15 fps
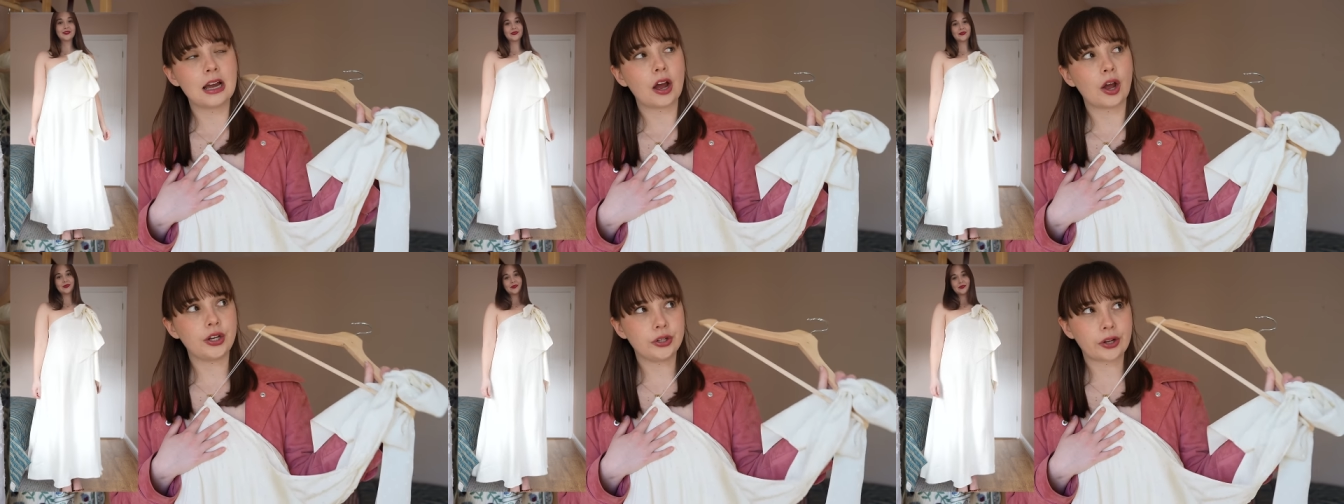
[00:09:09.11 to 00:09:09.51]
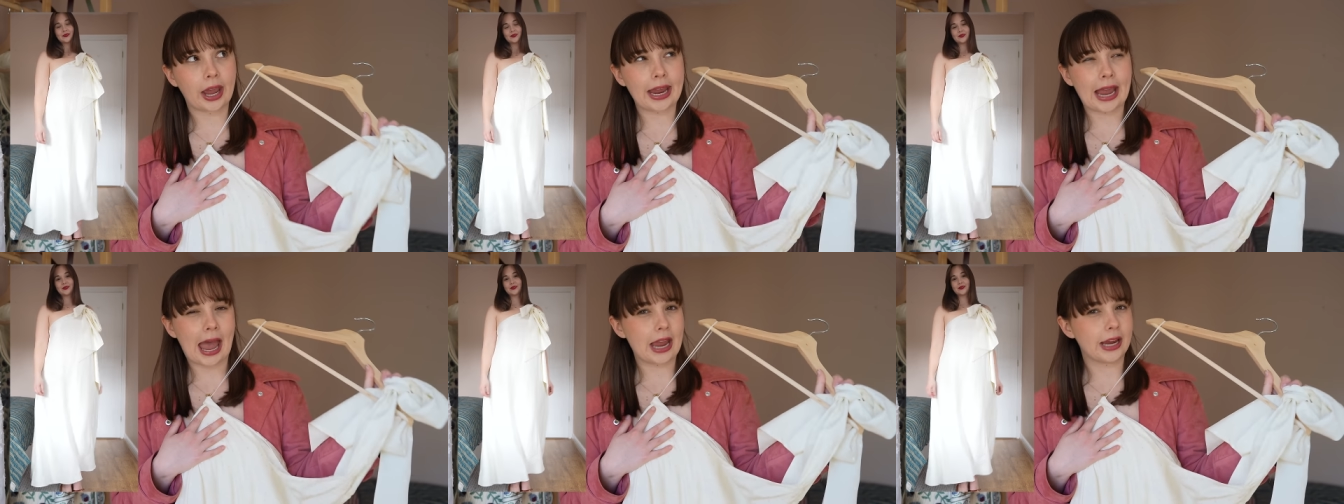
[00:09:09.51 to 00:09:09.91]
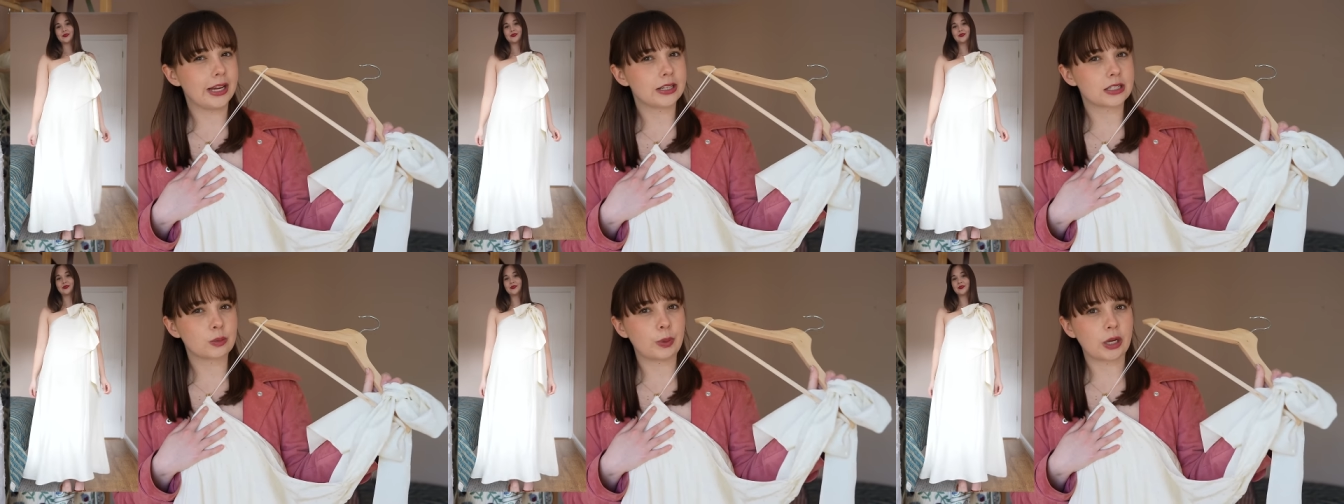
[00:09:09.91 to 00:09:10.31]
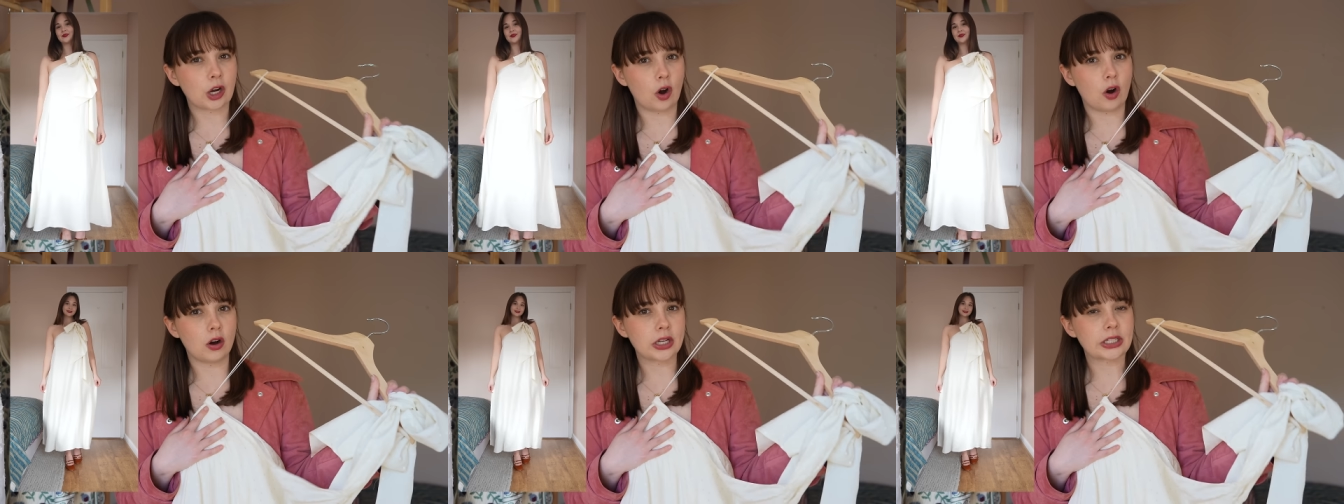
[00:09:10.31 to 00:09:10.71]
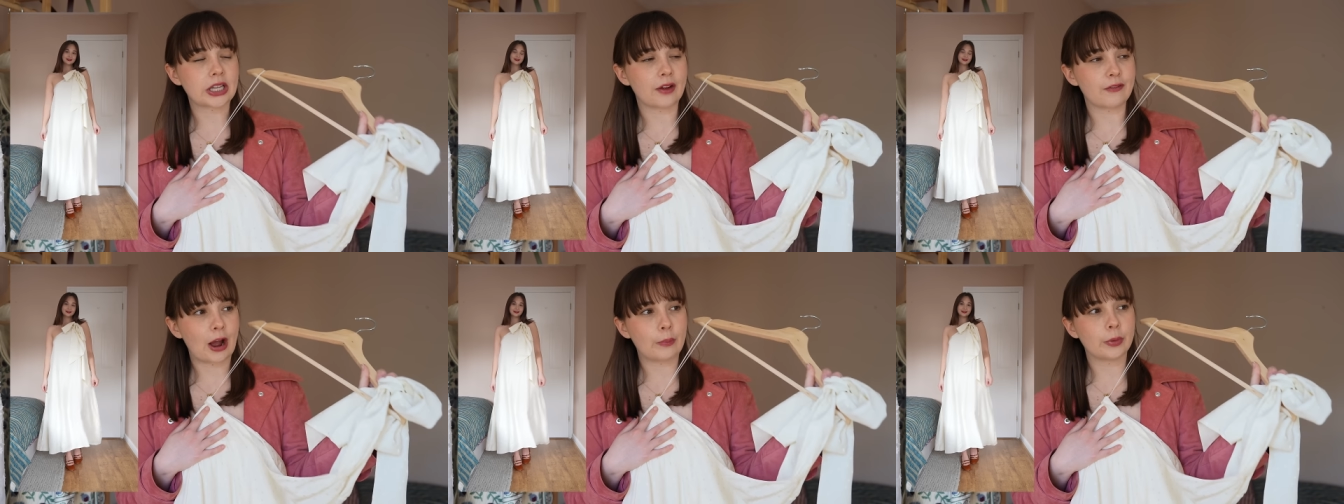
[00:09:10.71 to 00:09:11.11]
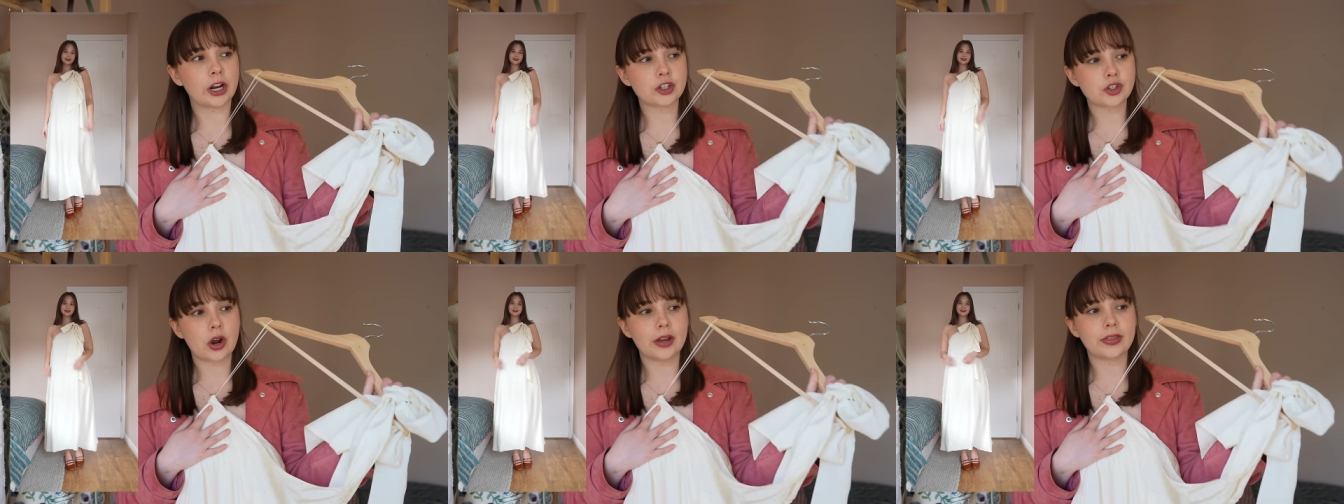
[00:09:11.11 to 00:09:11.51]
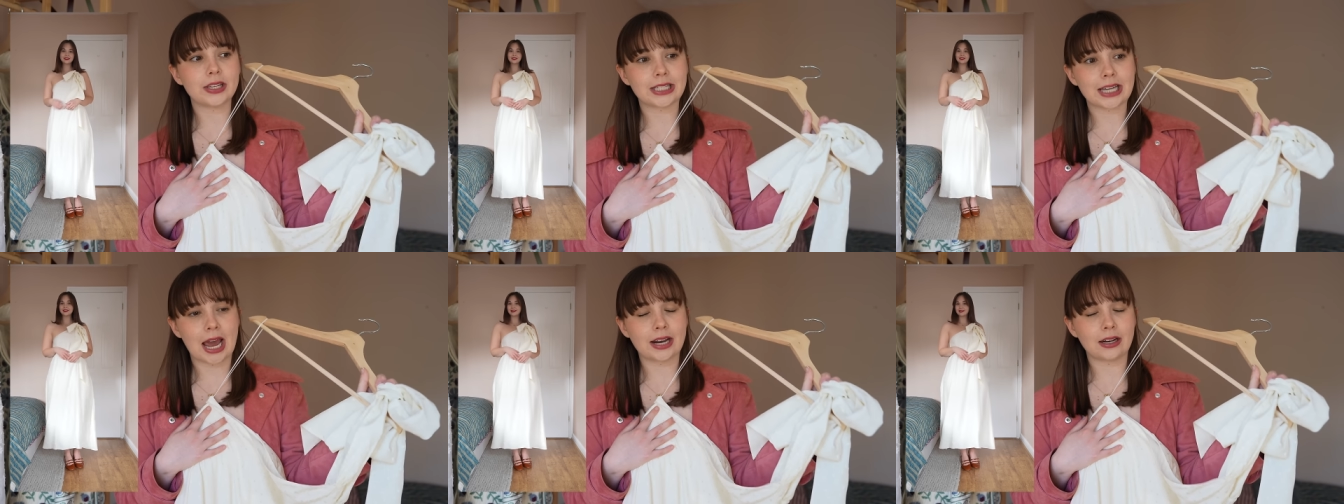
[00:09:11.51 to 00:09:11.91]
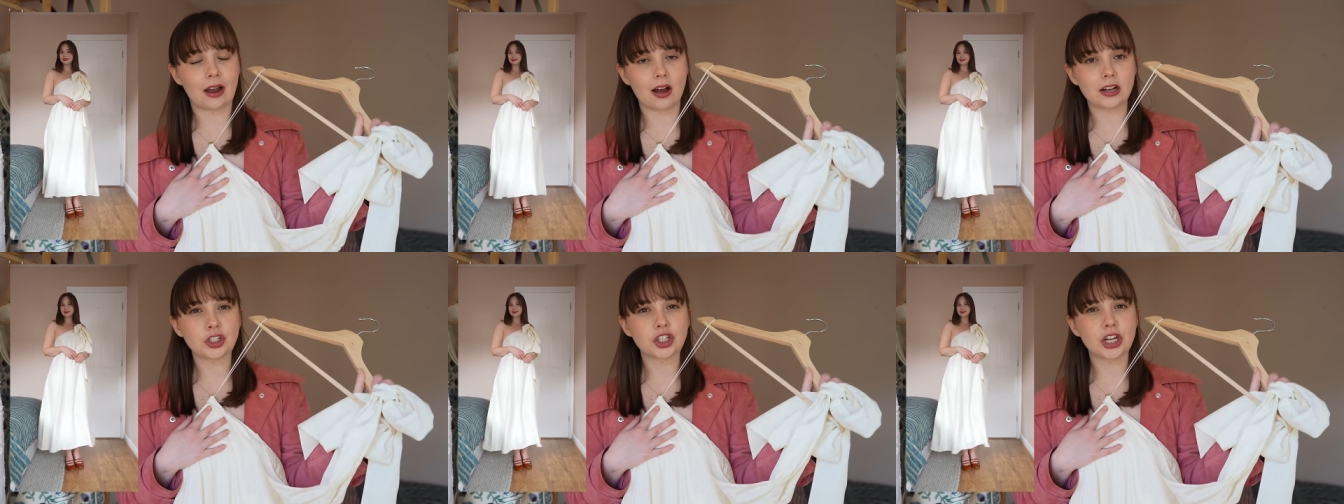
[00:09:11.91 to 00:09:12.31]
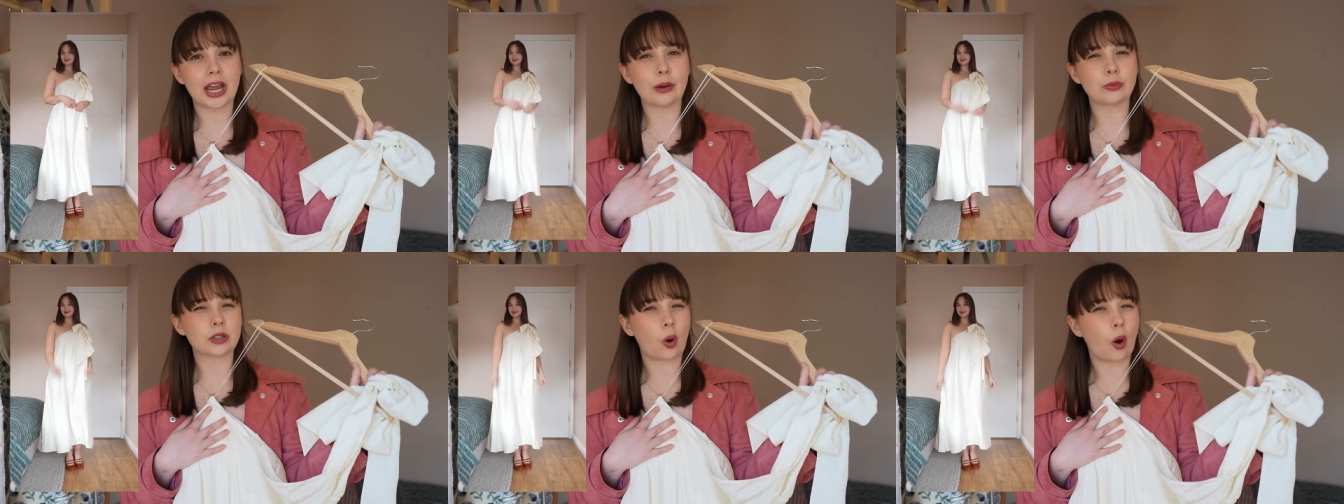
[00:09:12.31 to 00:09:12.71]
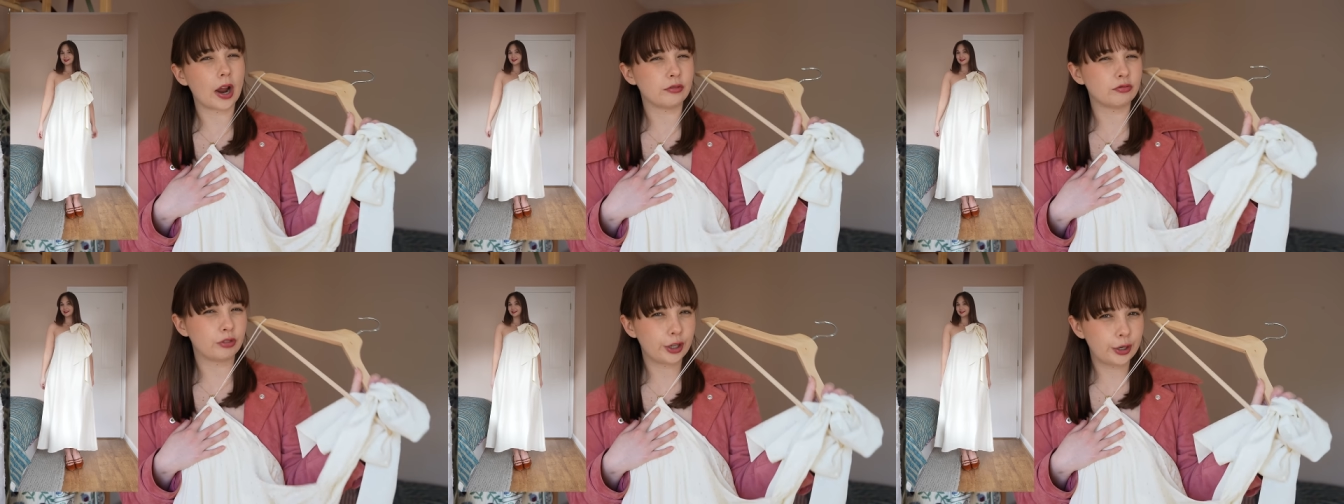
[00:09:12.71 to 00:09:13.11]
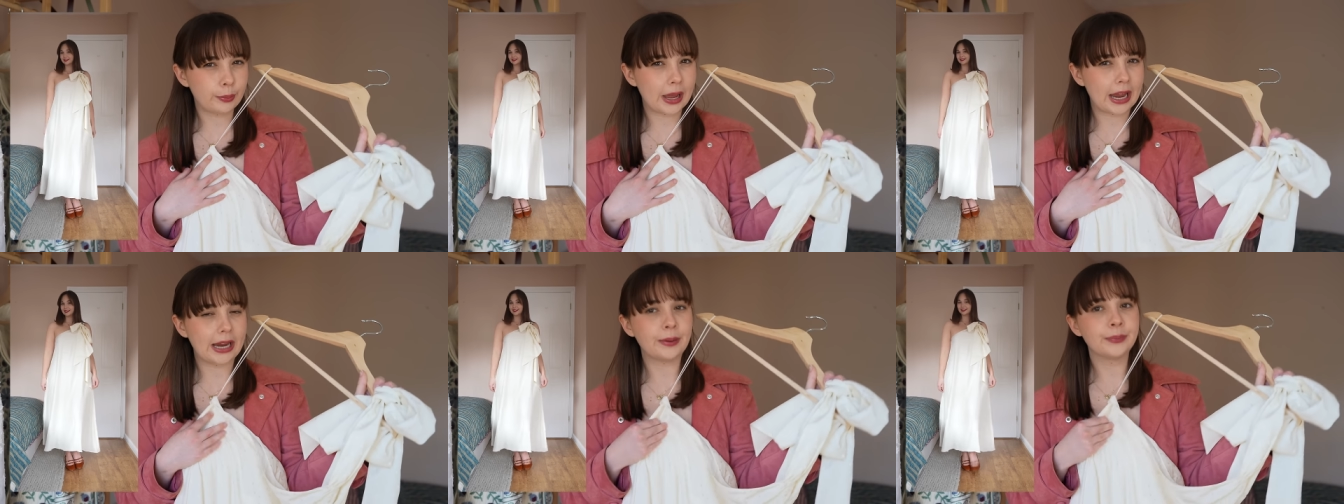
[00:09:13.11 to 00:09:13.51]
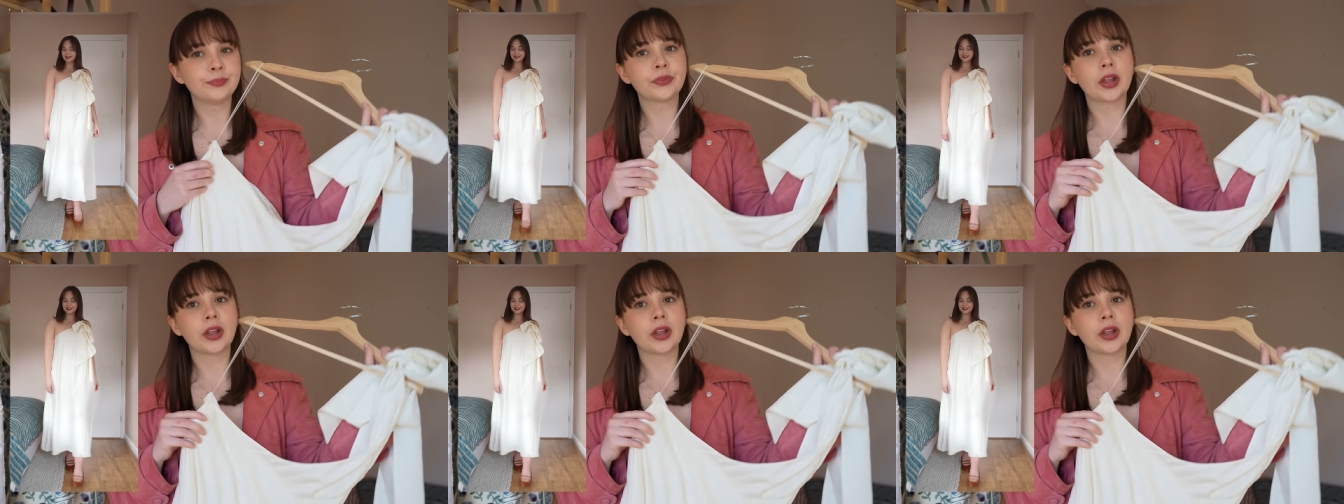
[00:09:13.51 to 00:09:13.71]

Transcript: a UK 8, because I found when I tried the 10 last year, it was quite roomy